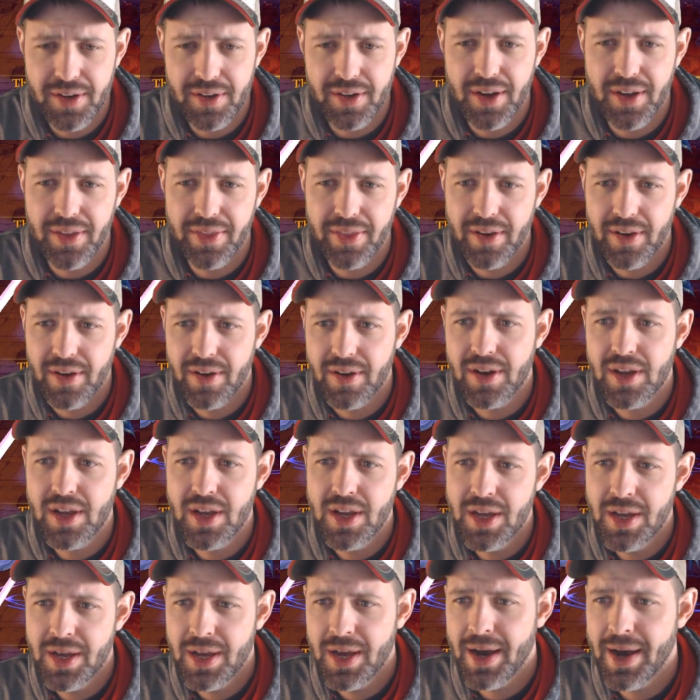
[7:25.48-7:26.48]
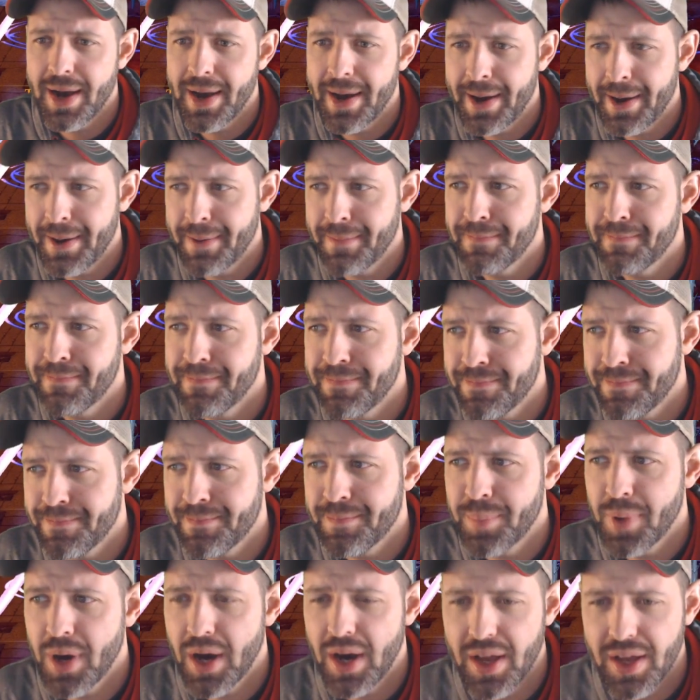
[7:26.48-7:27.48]
on there.
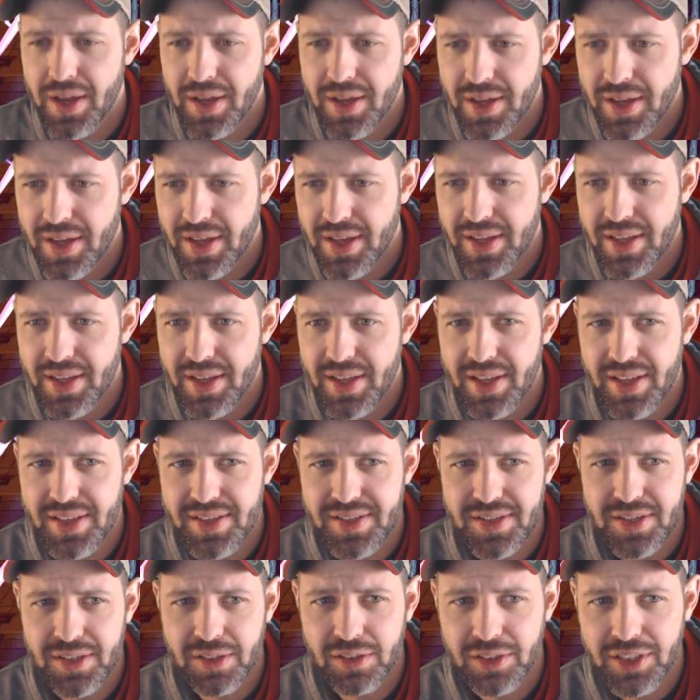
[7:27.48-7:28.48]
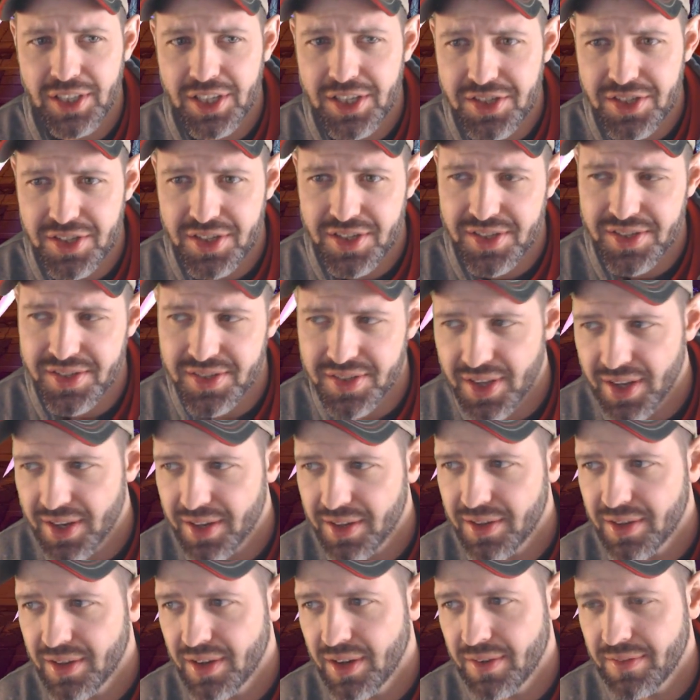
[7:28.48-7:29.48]
But it's an Elysian instead
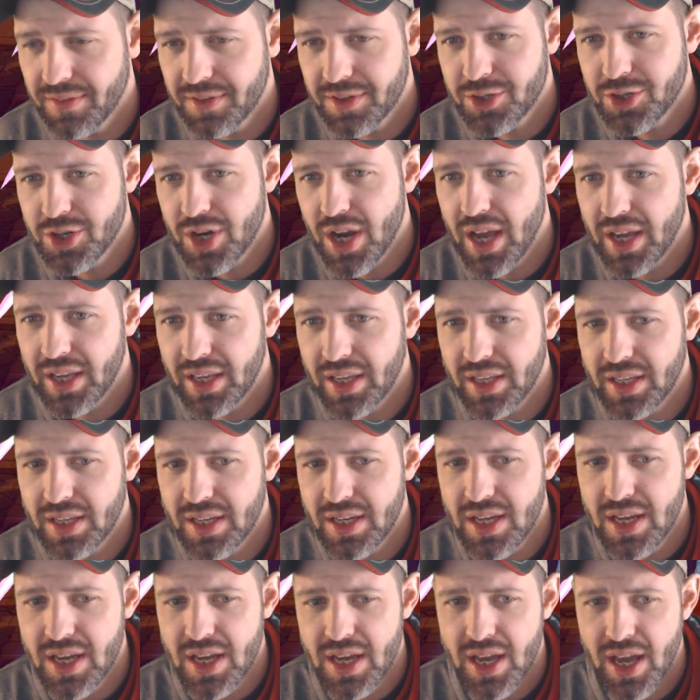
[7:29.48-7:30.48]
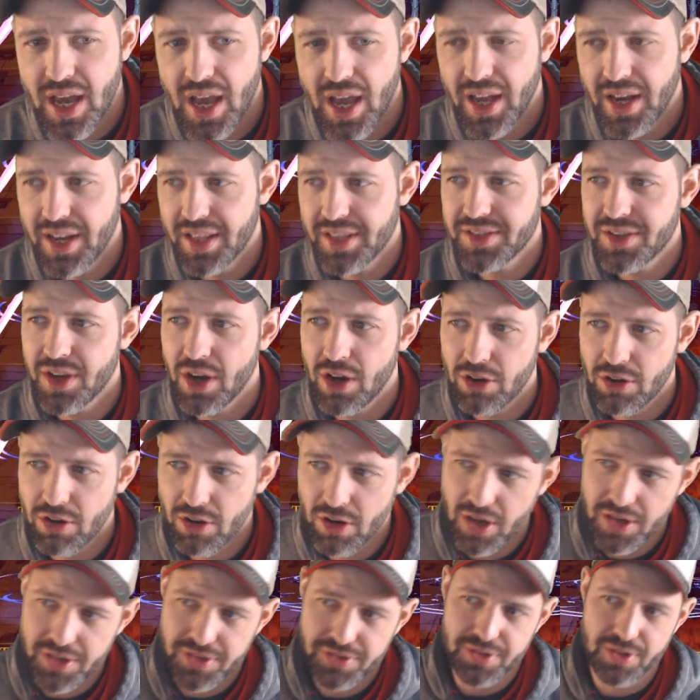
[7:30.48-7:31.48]
of the Dragon. And it's all
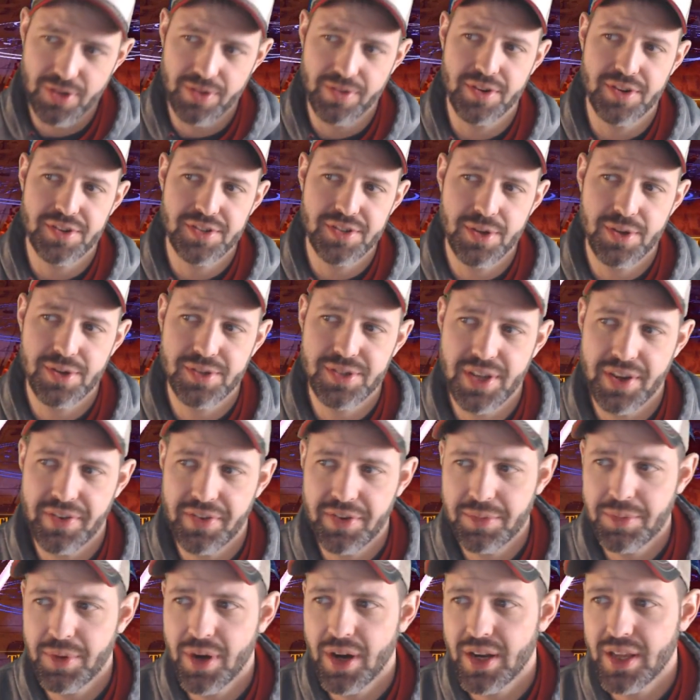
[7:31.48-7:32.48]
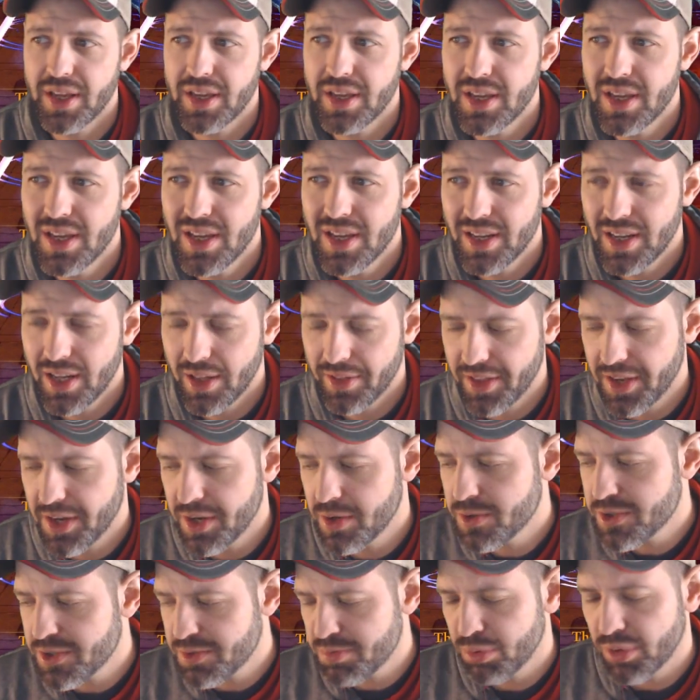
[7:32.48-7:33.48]
cross servers. So it's everybody. Now they do
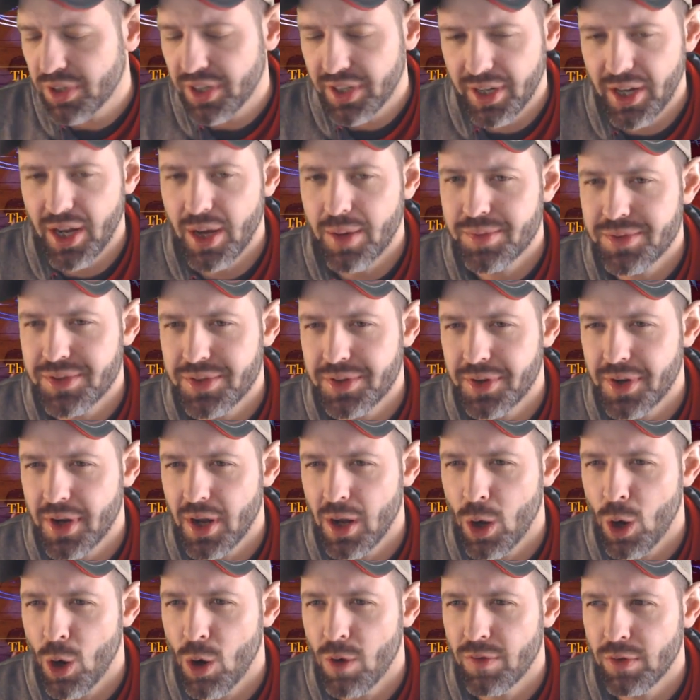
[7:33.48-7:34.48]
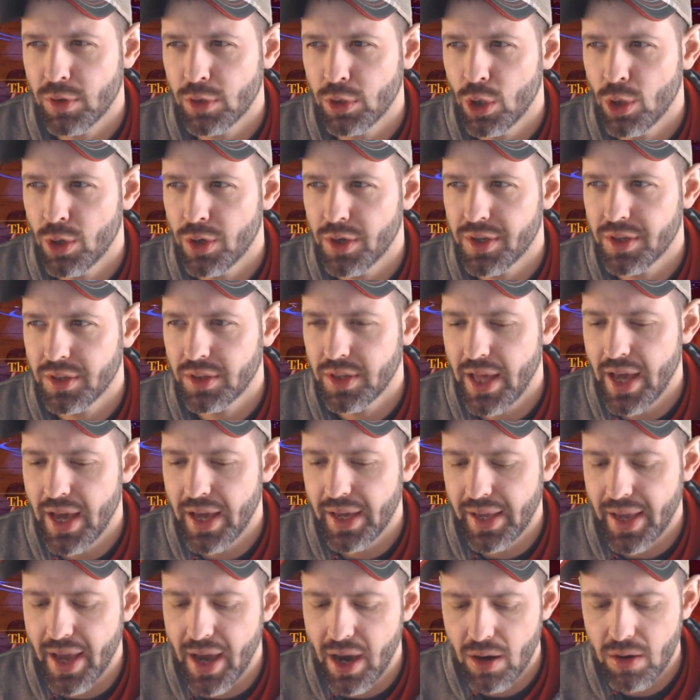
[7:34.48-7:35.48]
split it up so you're not overloaded and lag
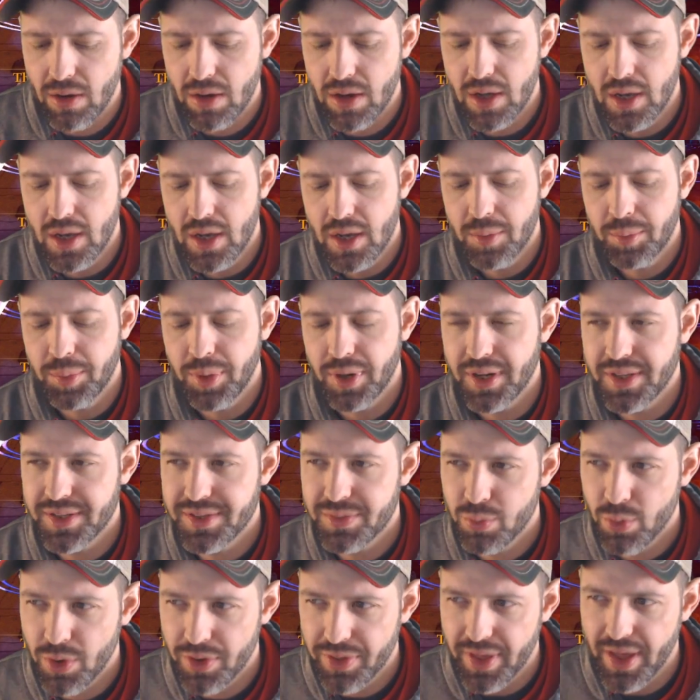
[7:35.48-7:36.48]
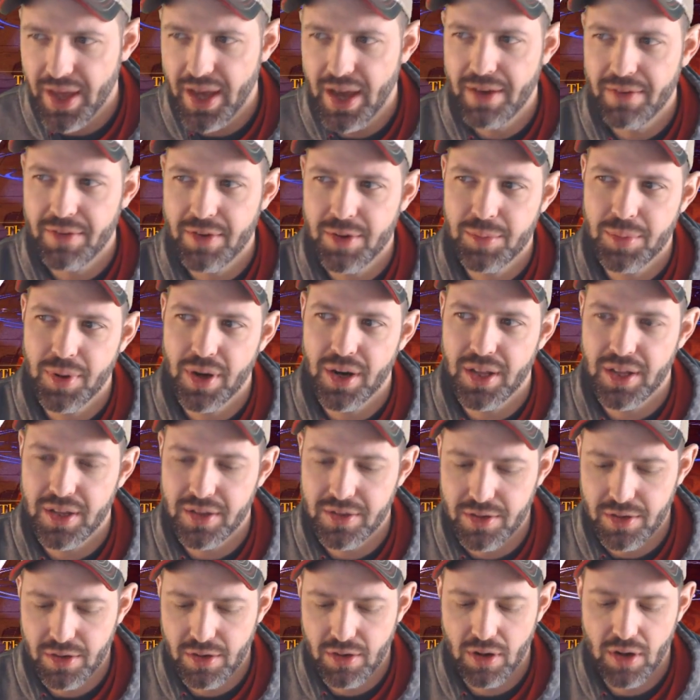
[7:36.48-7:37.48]
out. But it's with everybody in
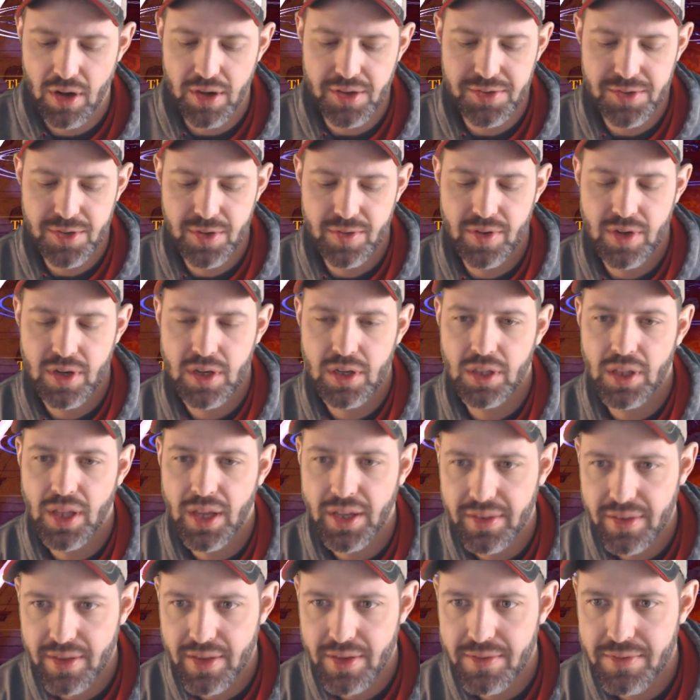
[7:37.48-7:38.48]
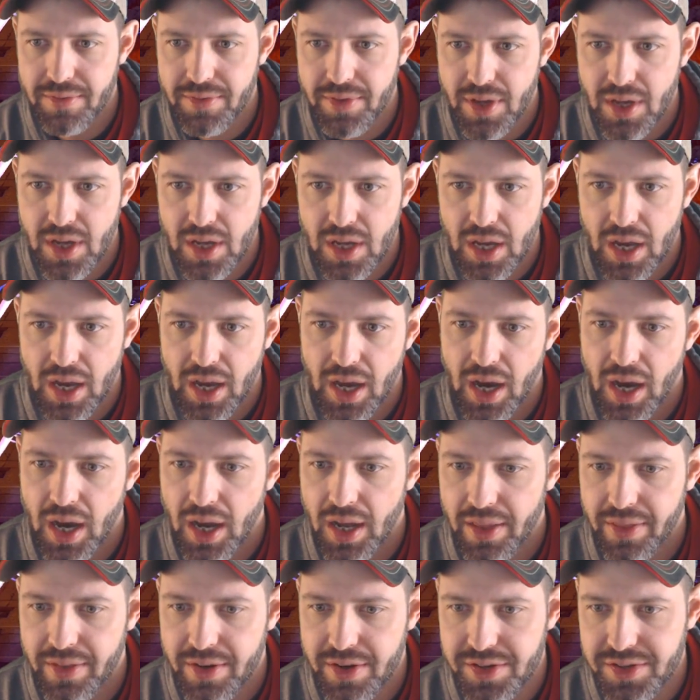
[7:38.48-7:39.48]
your cross server collective,
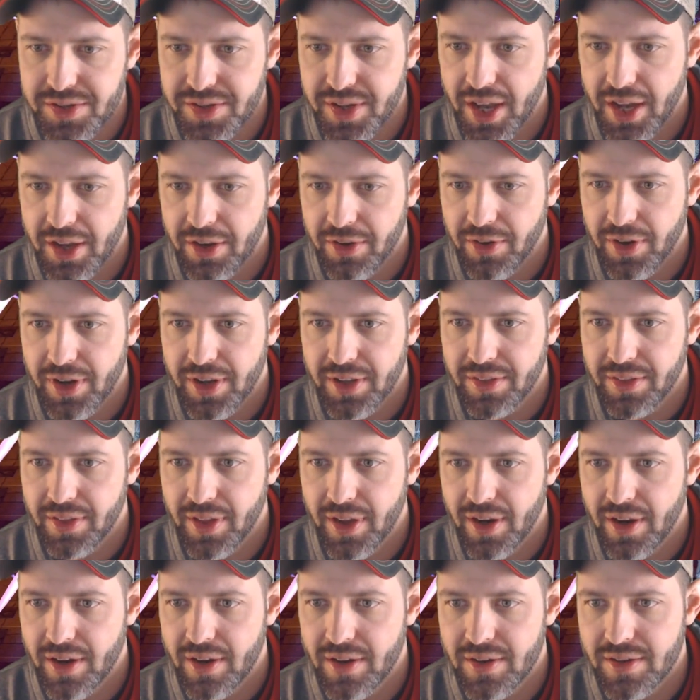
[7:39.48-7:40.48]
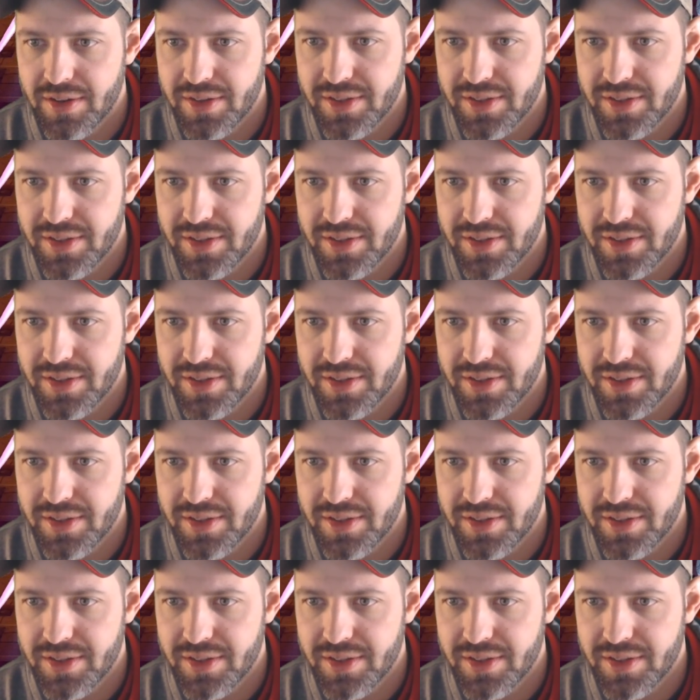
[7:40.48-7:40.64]
and there's stack ranked there,